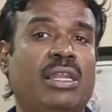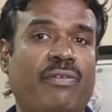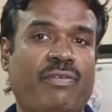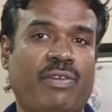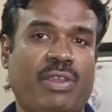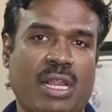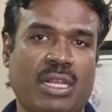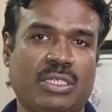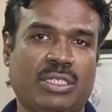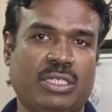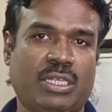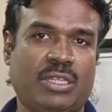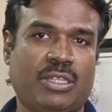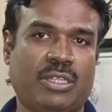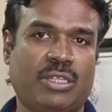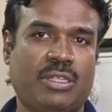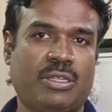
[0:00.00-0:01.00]

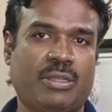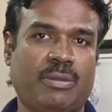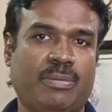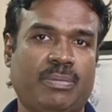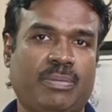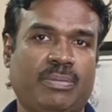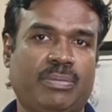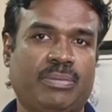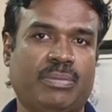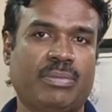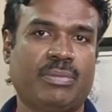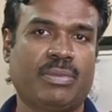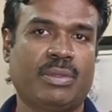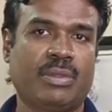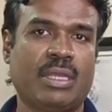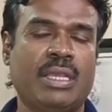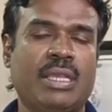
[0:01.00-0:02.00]
difficulties.
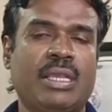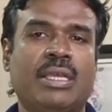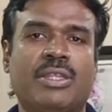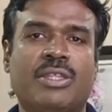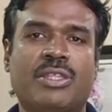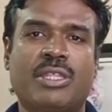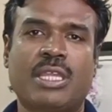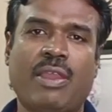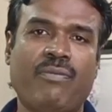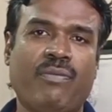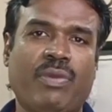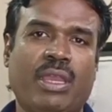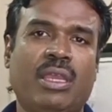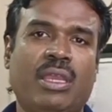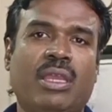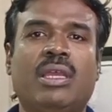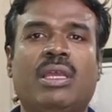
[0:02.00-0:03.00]
Same
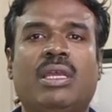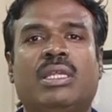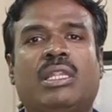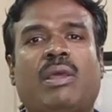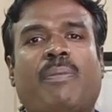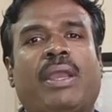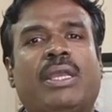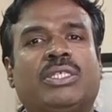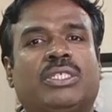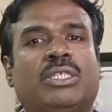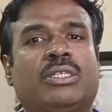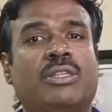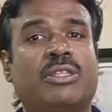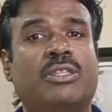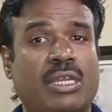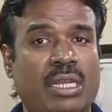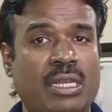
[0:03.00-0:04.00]
way, the
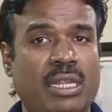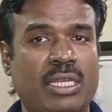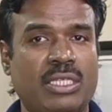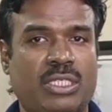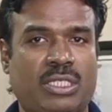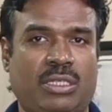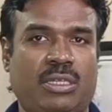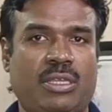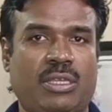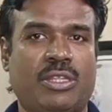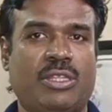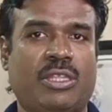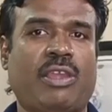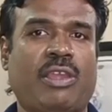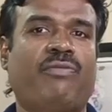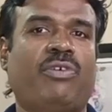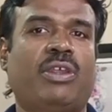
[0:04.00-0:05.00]
patient's condition.
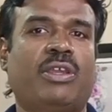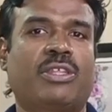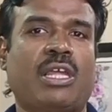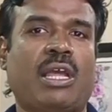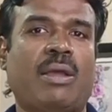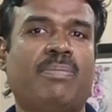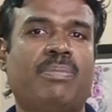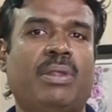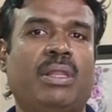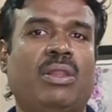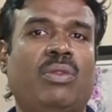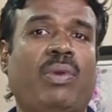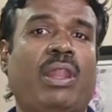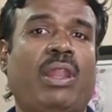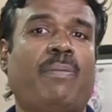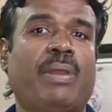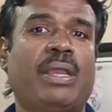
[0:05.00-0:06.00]
Say for example,
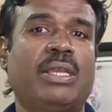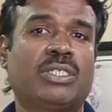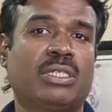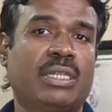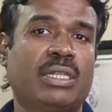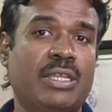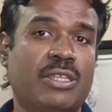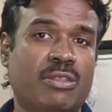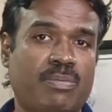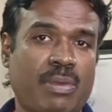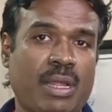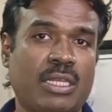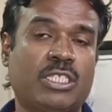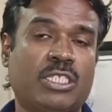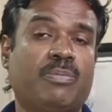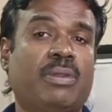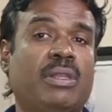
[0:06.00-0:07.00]
when a patient has
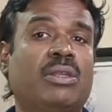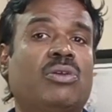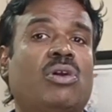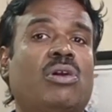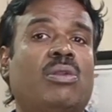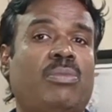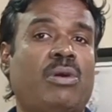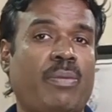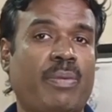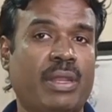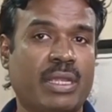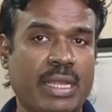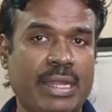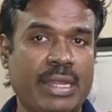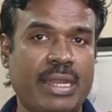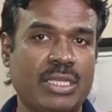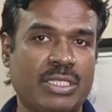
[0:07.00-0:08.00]
multiple comorbid
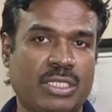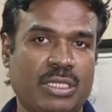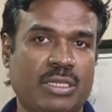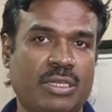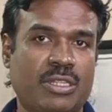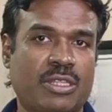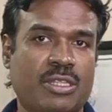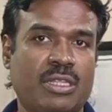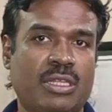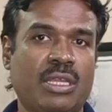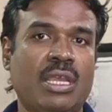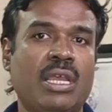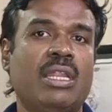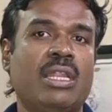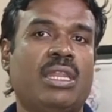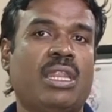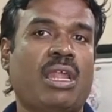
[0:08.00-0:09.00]
conditions,
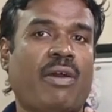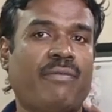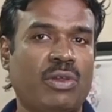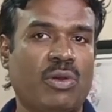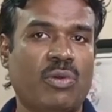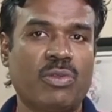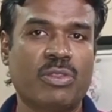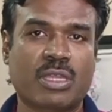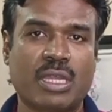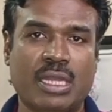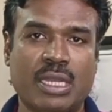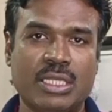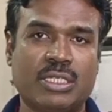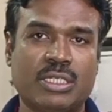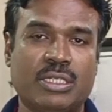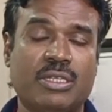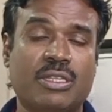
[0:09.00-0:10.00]
now, those
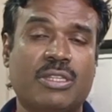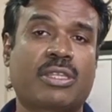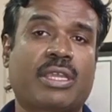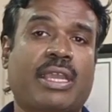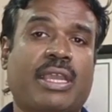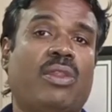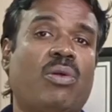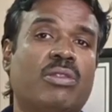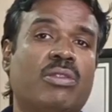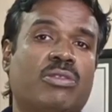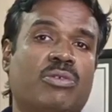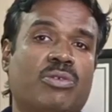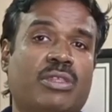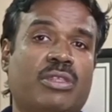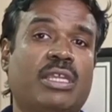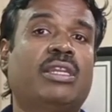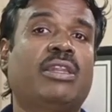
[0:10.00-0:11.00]
conditions can
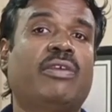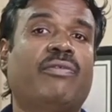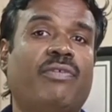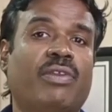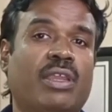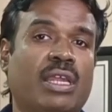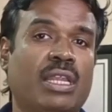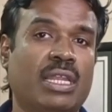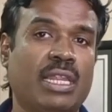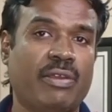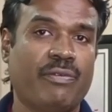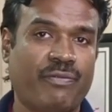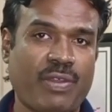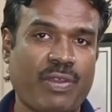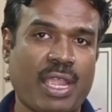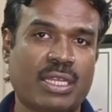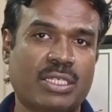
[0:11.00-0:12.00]
also significantly
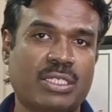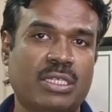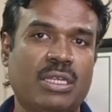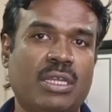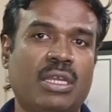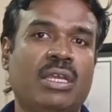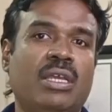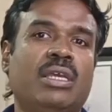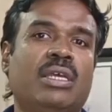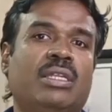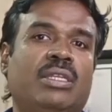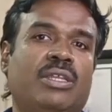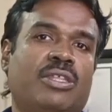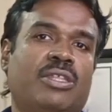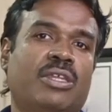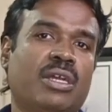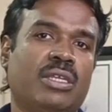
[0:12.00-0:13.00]
affect the
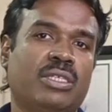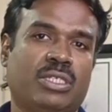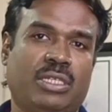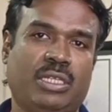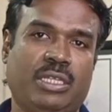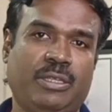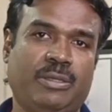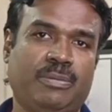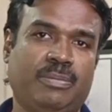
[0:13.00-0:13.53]
surgery.